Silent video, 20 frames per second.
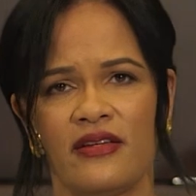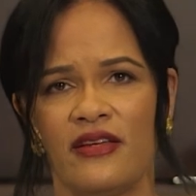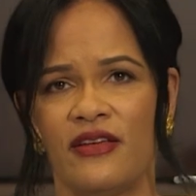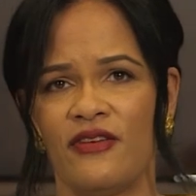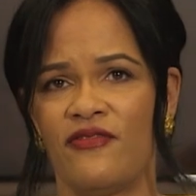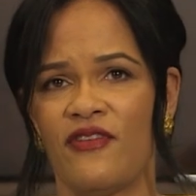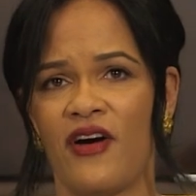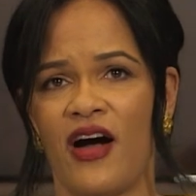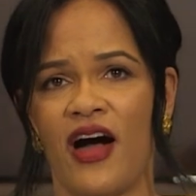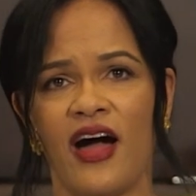
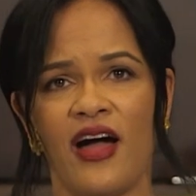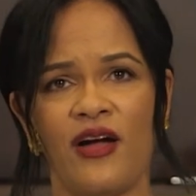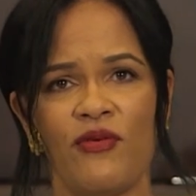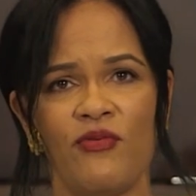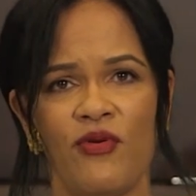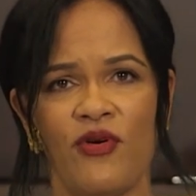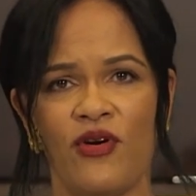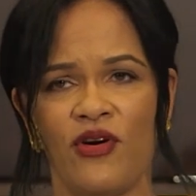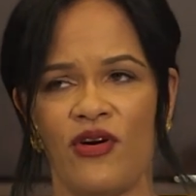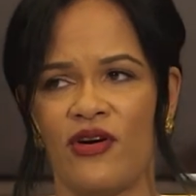if I
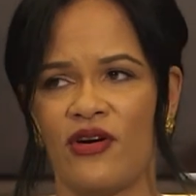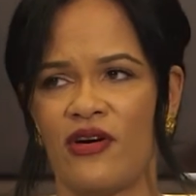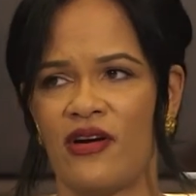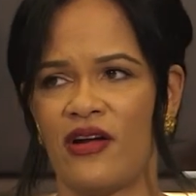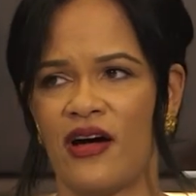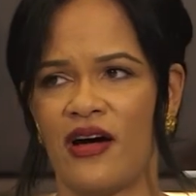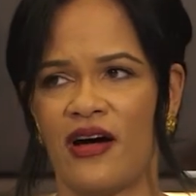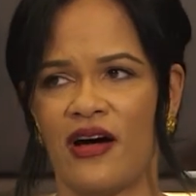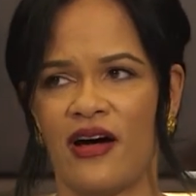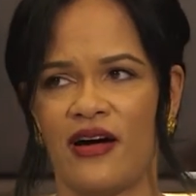
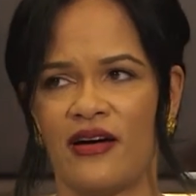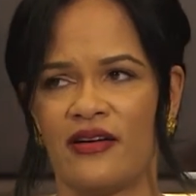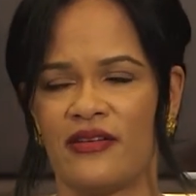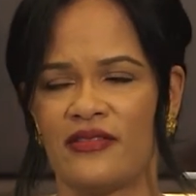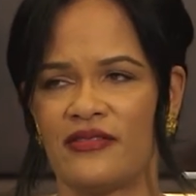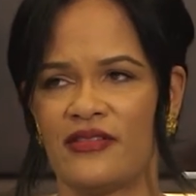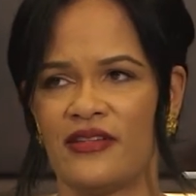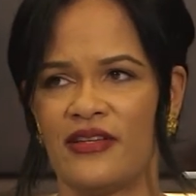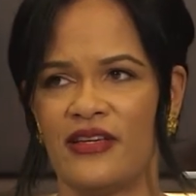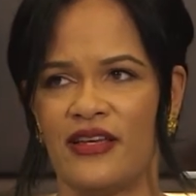were,
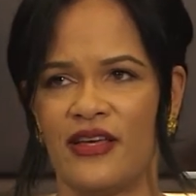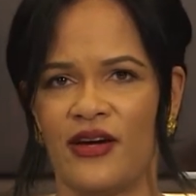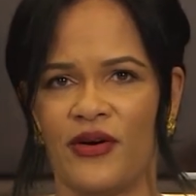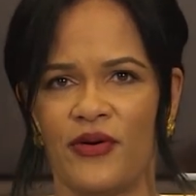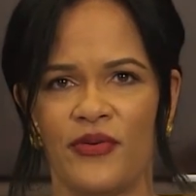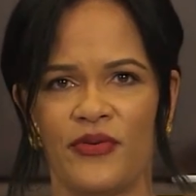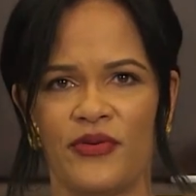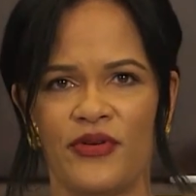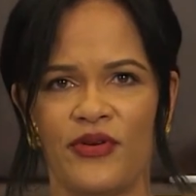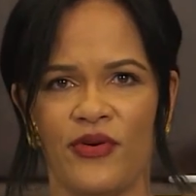uh, you
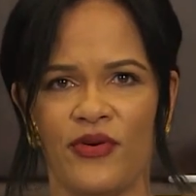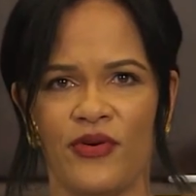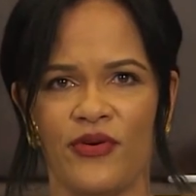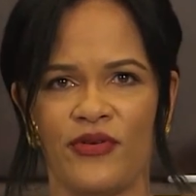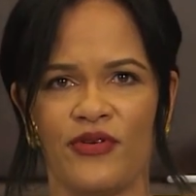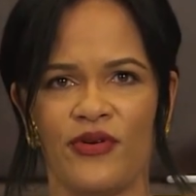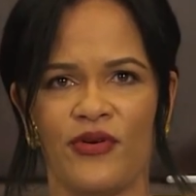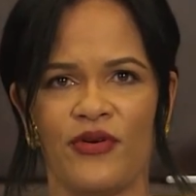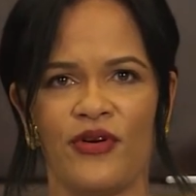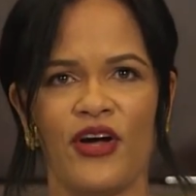know,
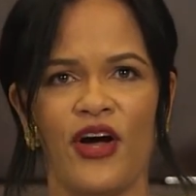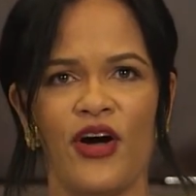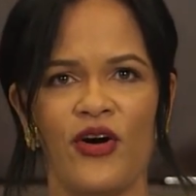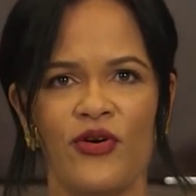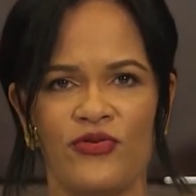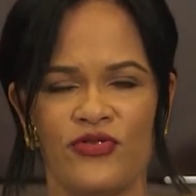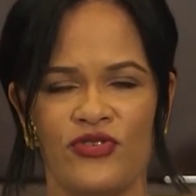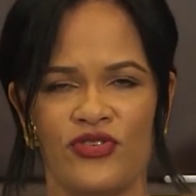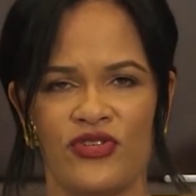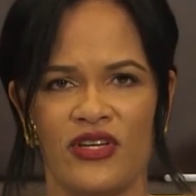your your
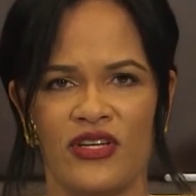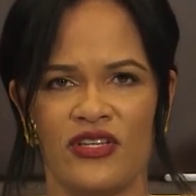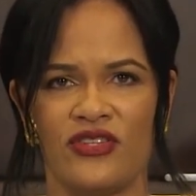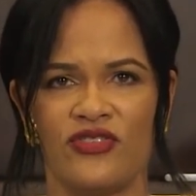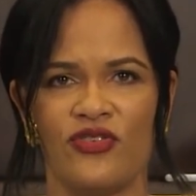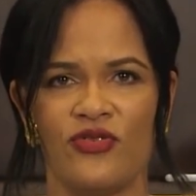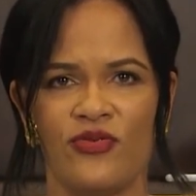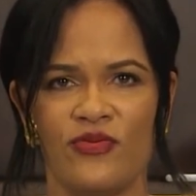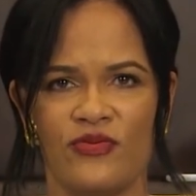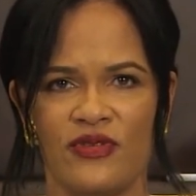coach in
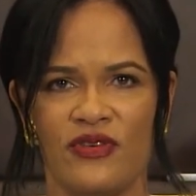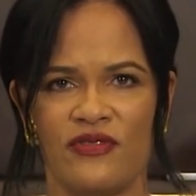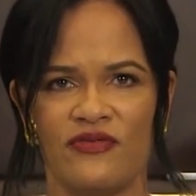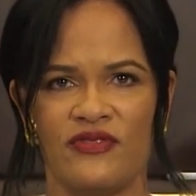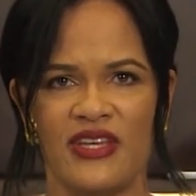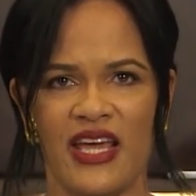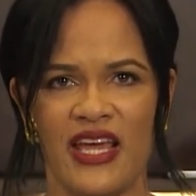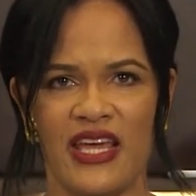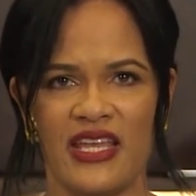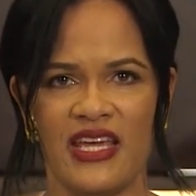terms
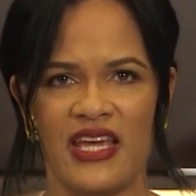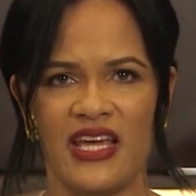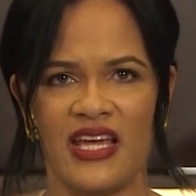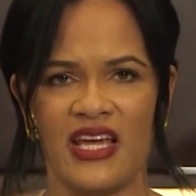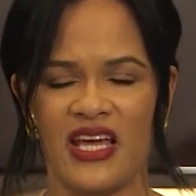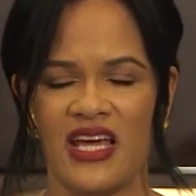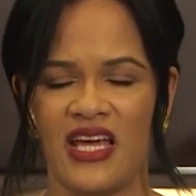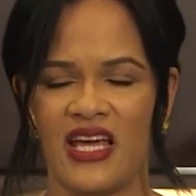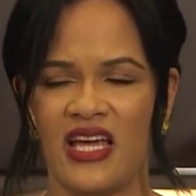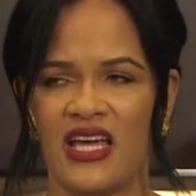of
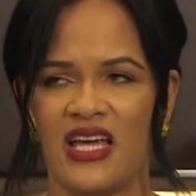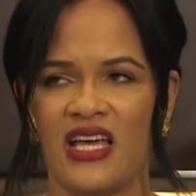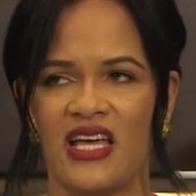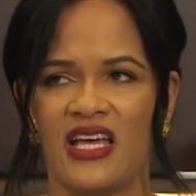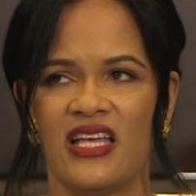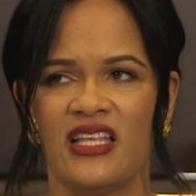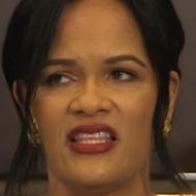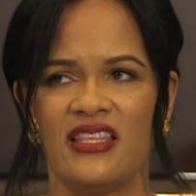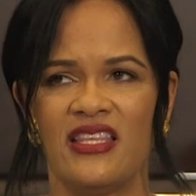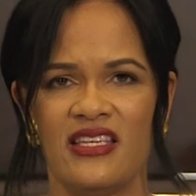dating,
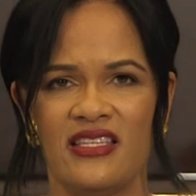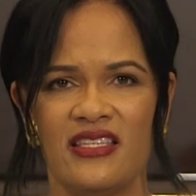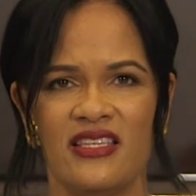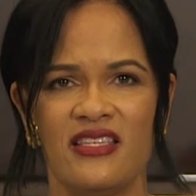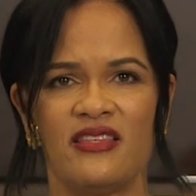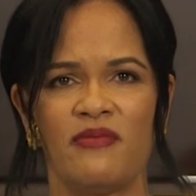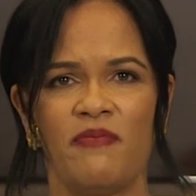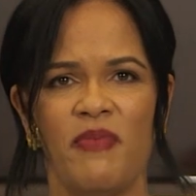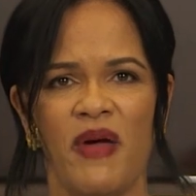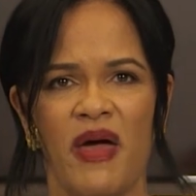this
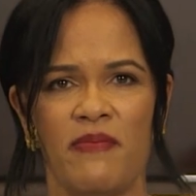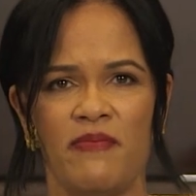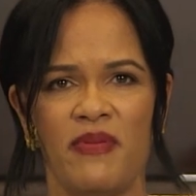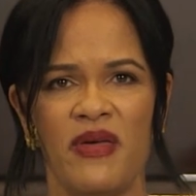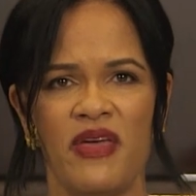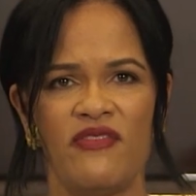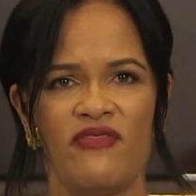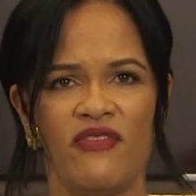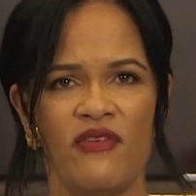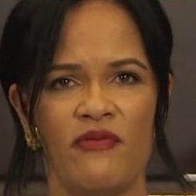is a pet
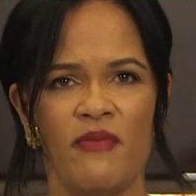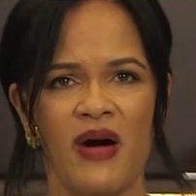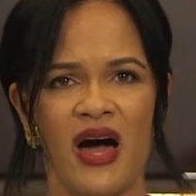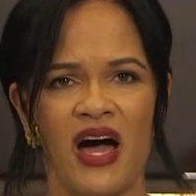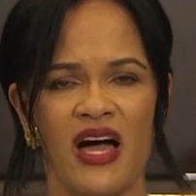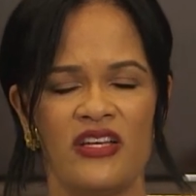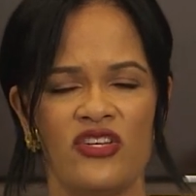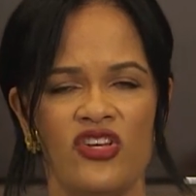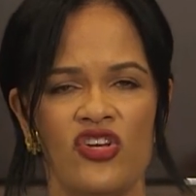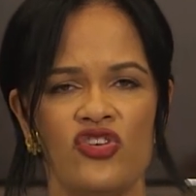peeve of
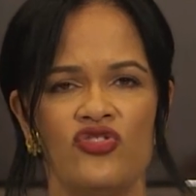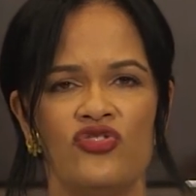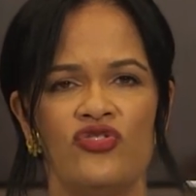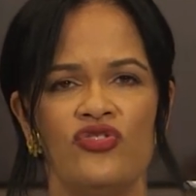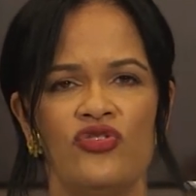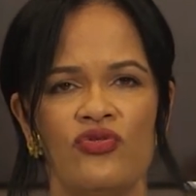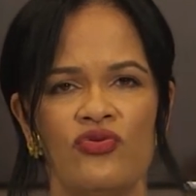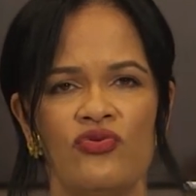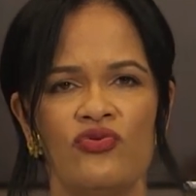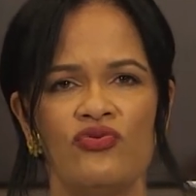mine.
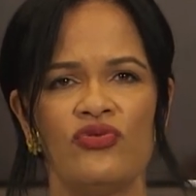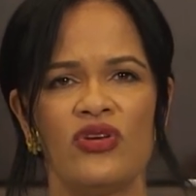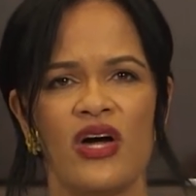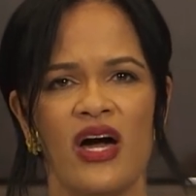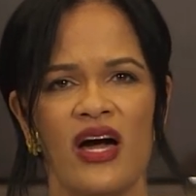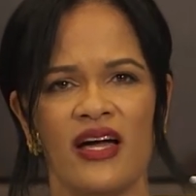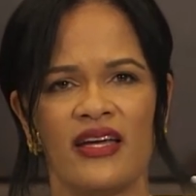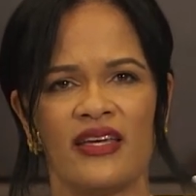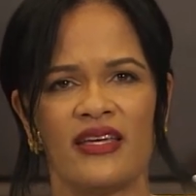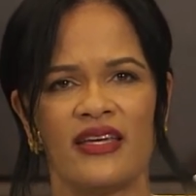Do
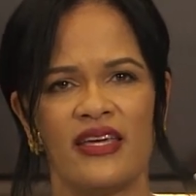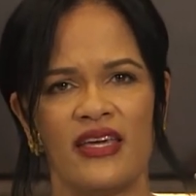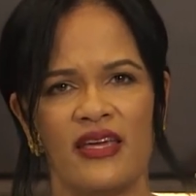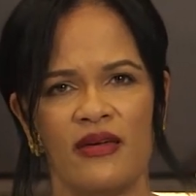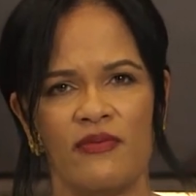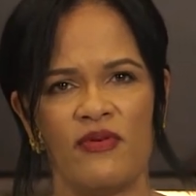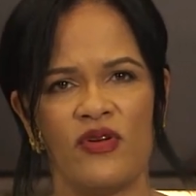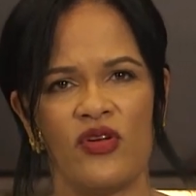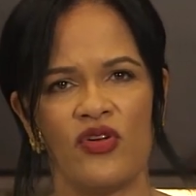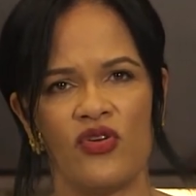not
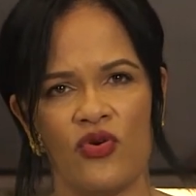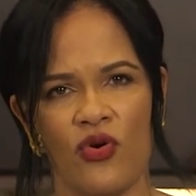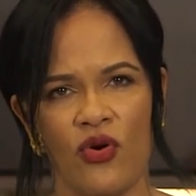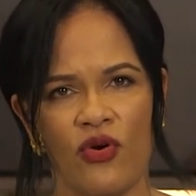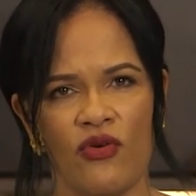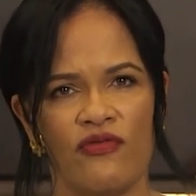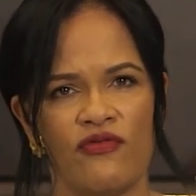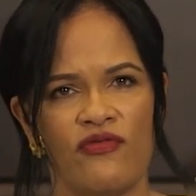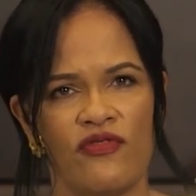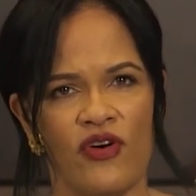keep
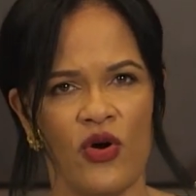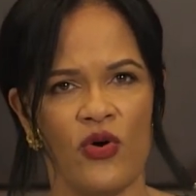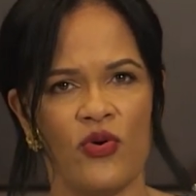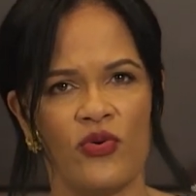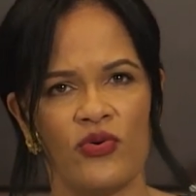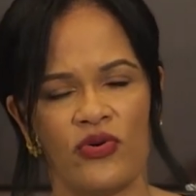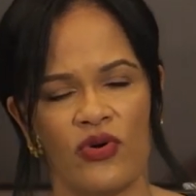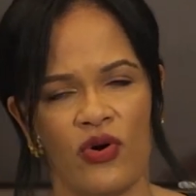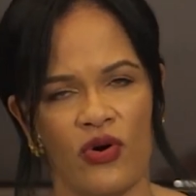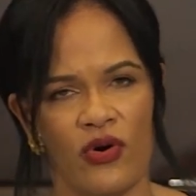your
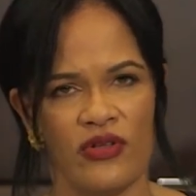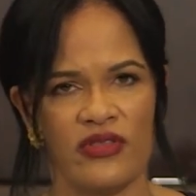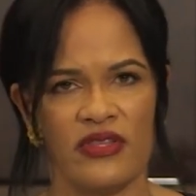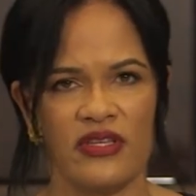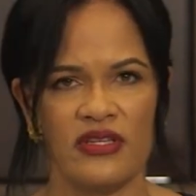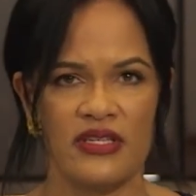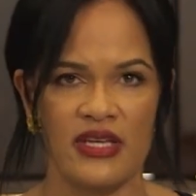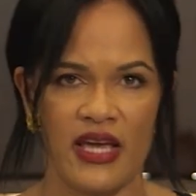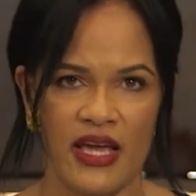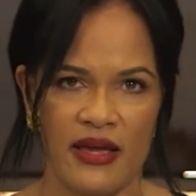phone on
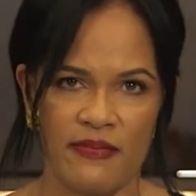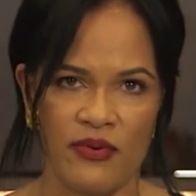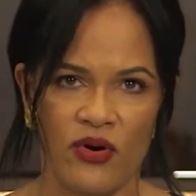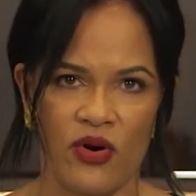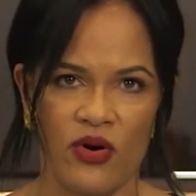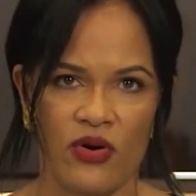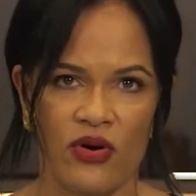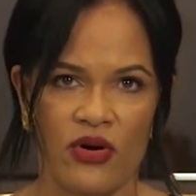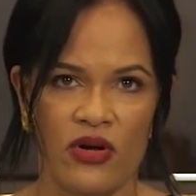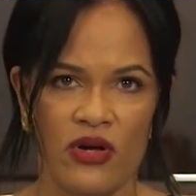the
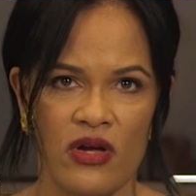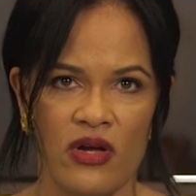table.